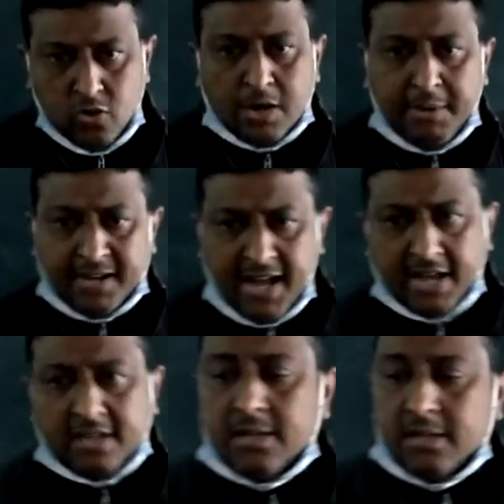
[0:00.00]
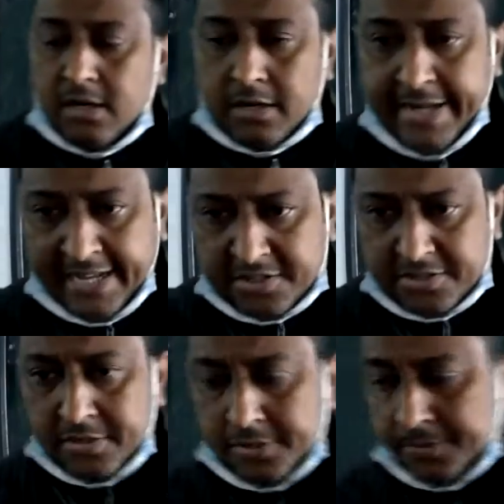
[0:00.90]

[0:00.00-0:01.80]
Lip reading: Okay, beta. Next.